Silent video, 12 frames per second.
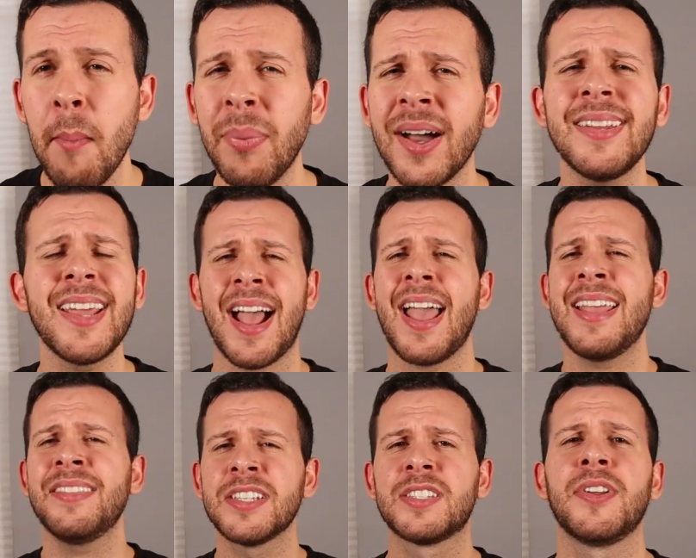but yeah,
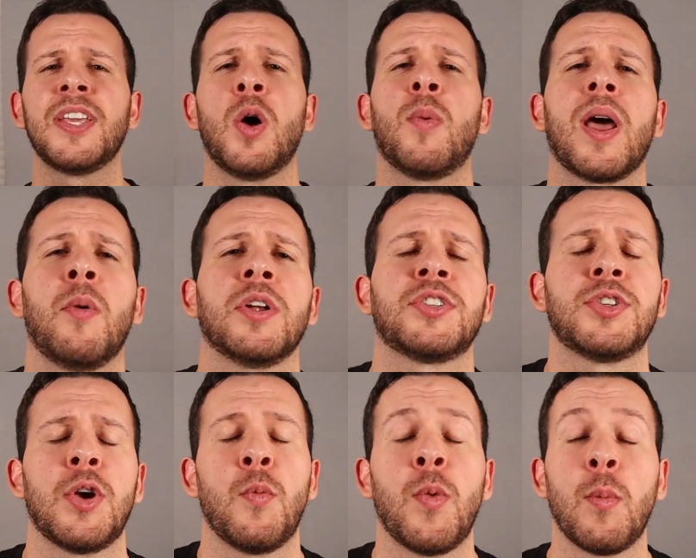in this video, what I
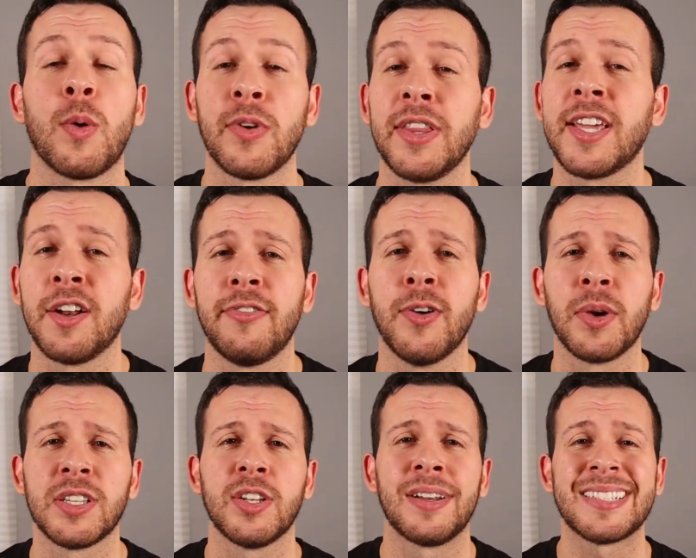want, what we're really gonna
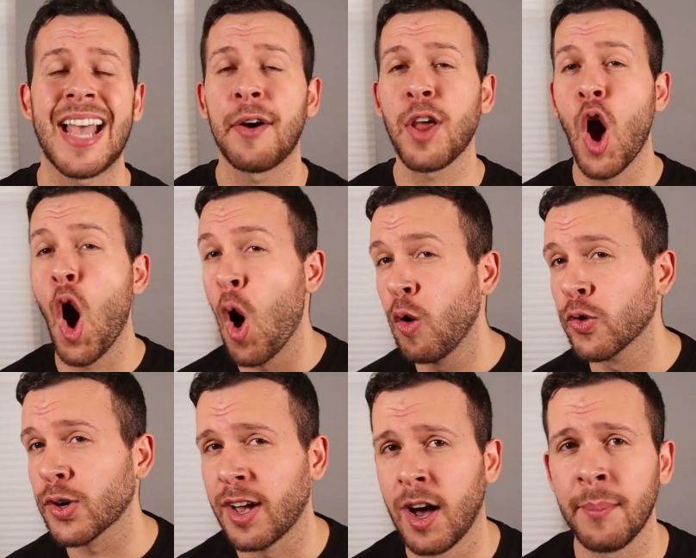focus on is how to
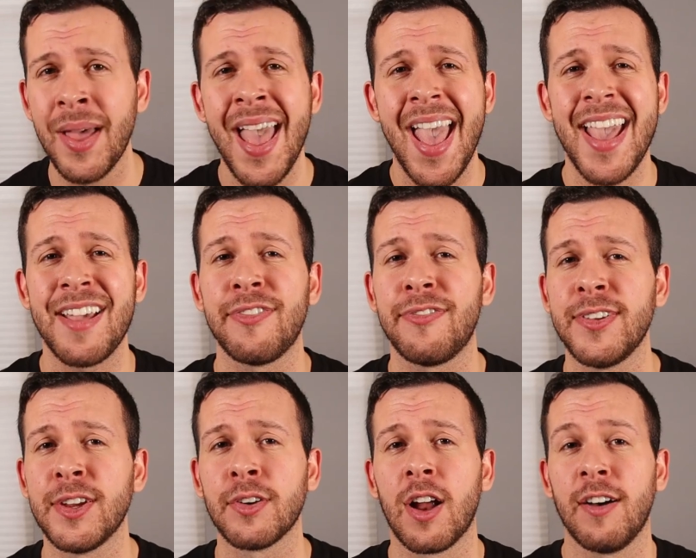overcome a
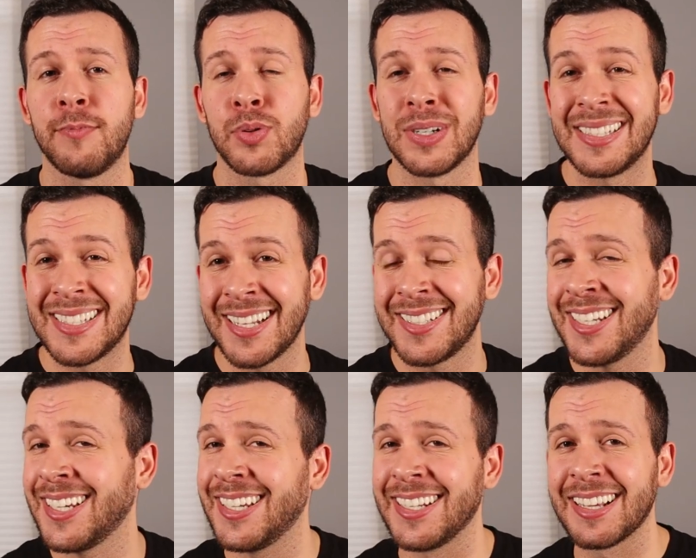fear of
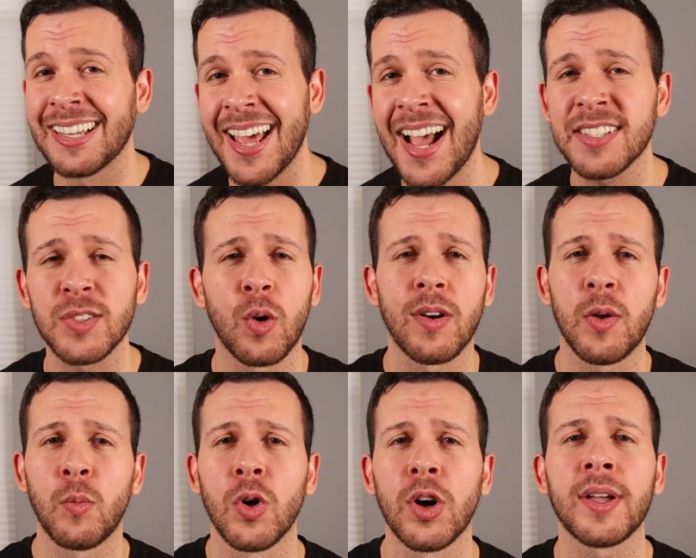presenting in class or
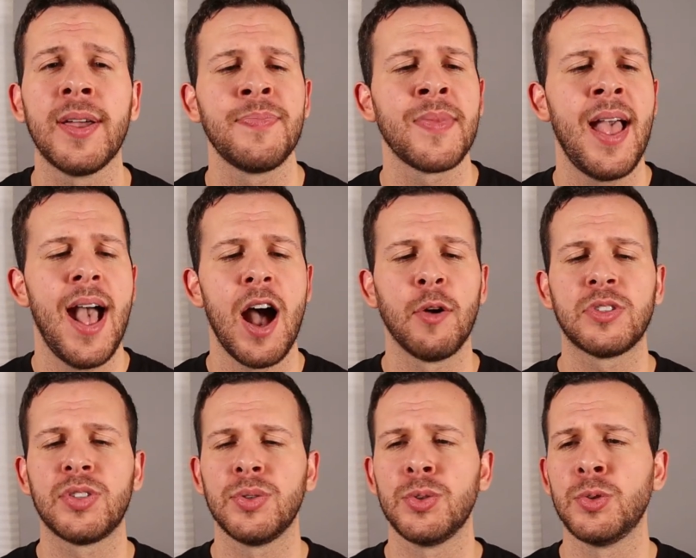at work, how
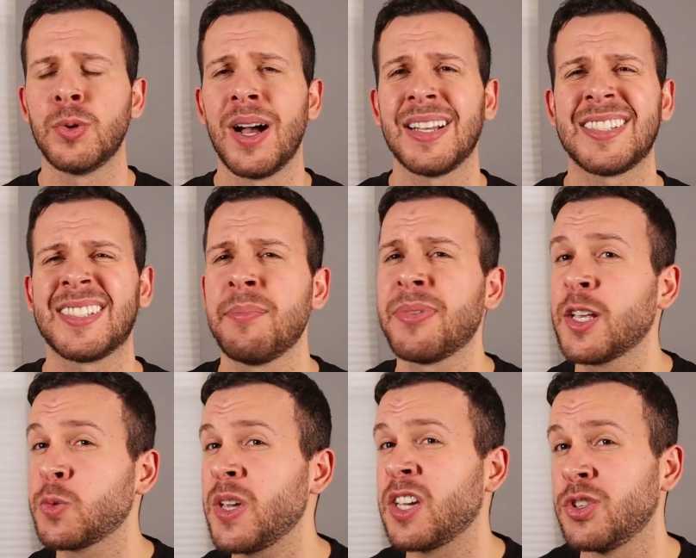to, uh, some
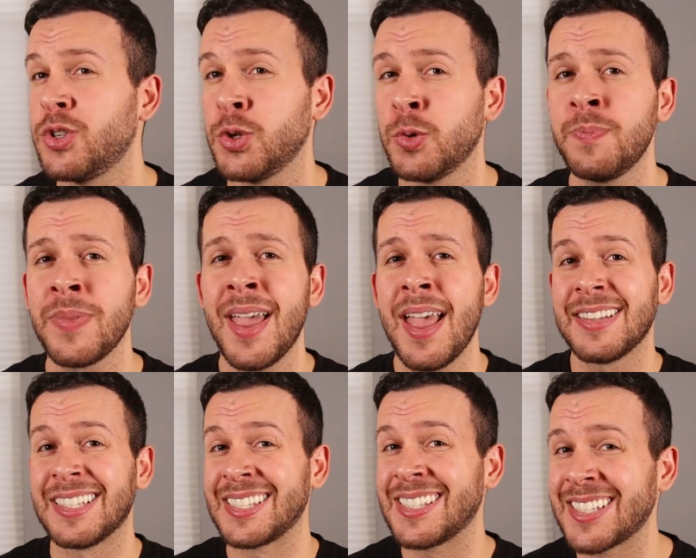things we can do
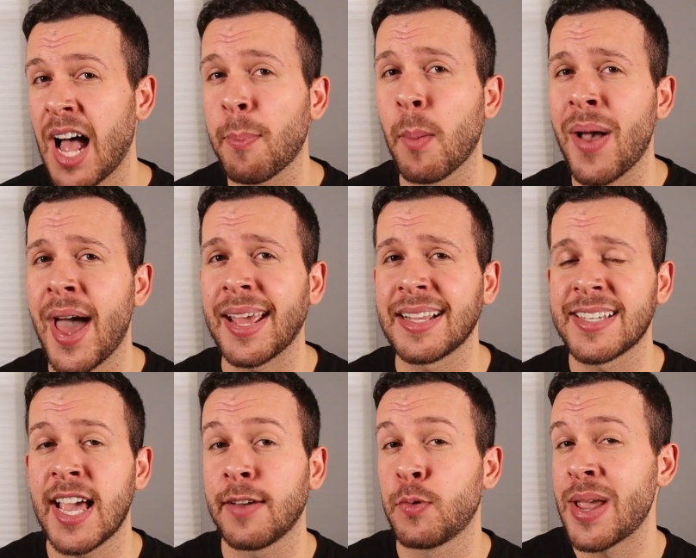to stop a panic
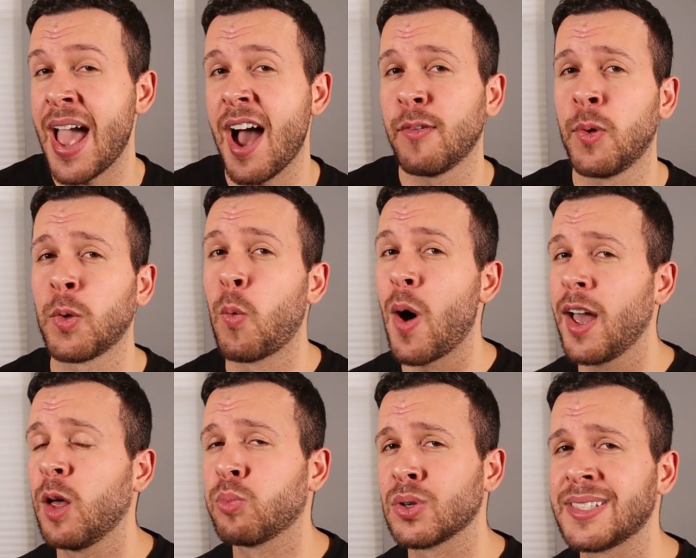attack if we have one
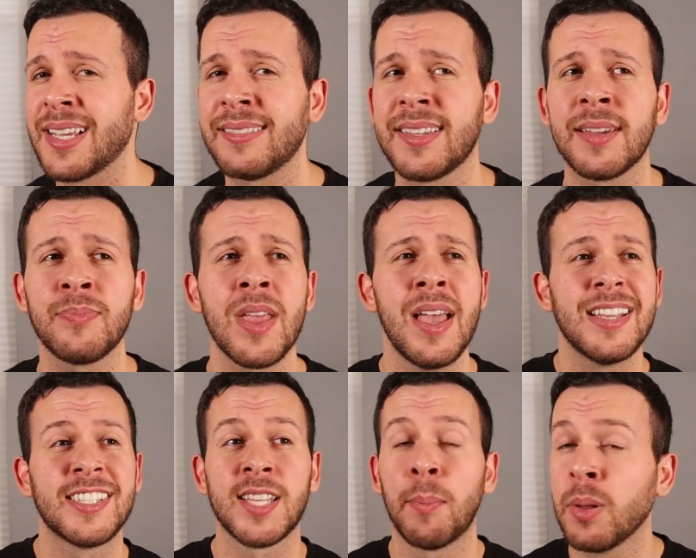while presenting,
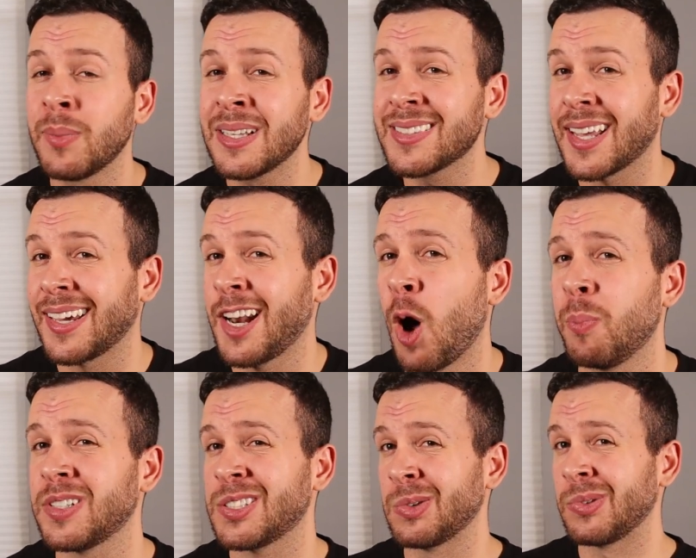supplements that can
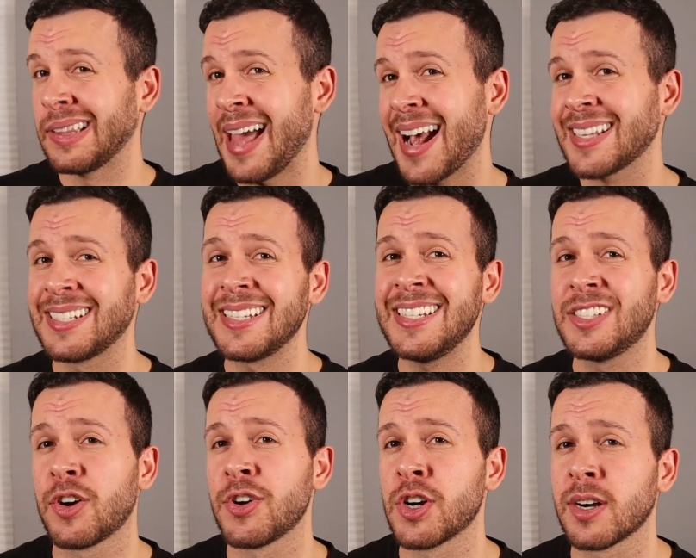help us to relax and ease
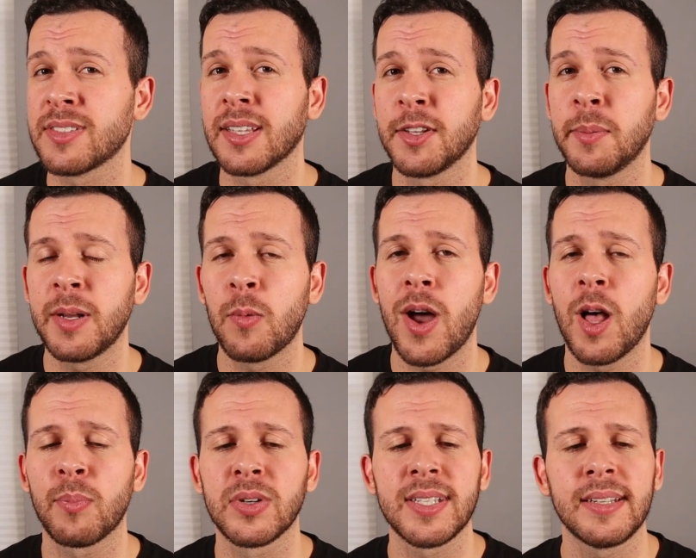our nerves a little bit
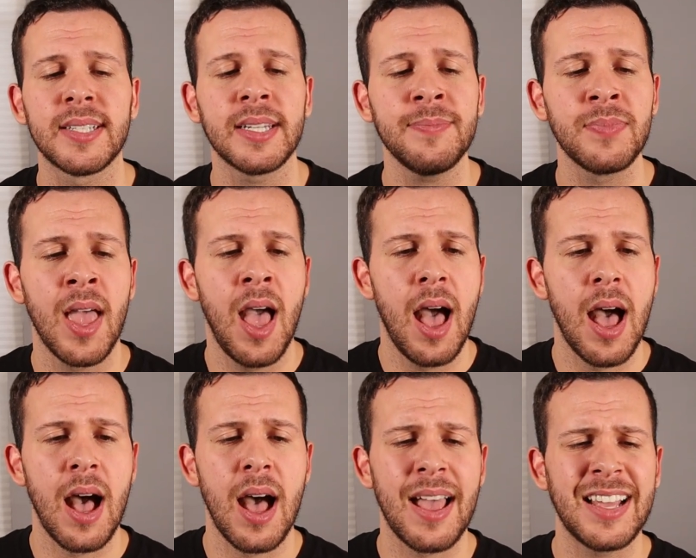while presenting,
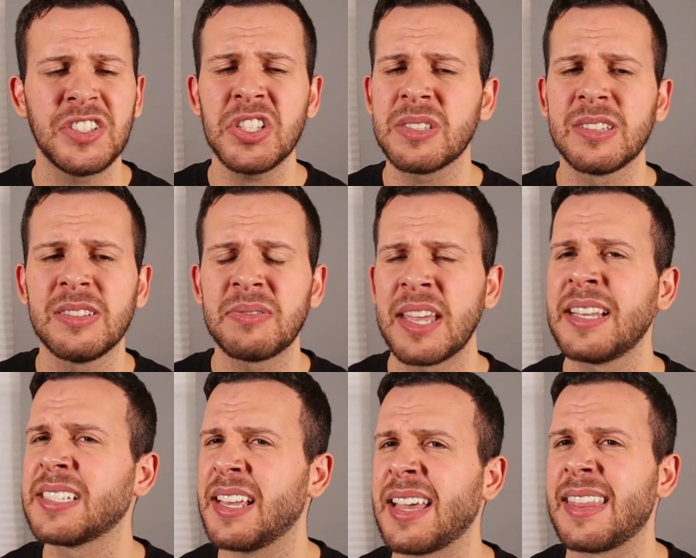uh, and just
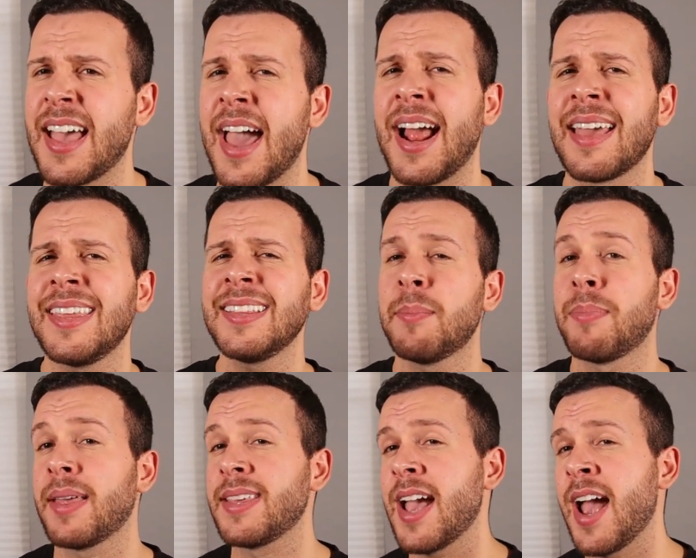things like that. I think that
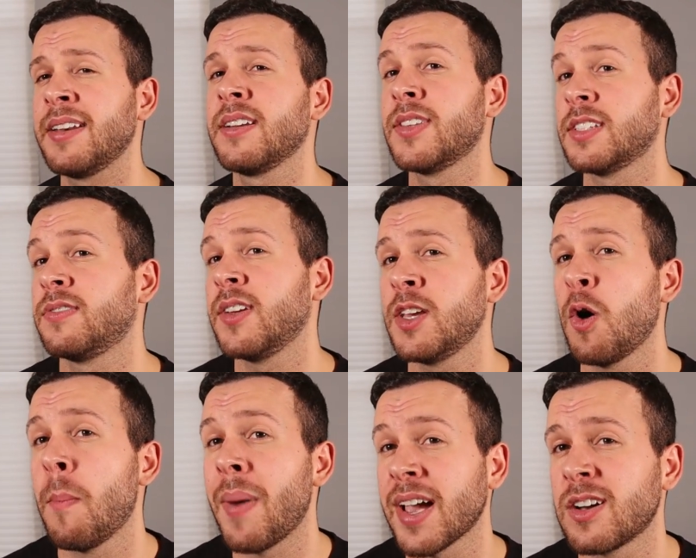by the end of this
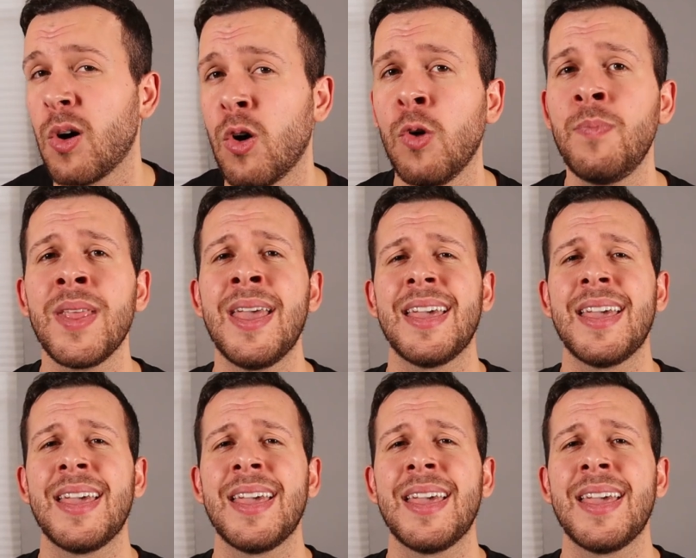video, my goal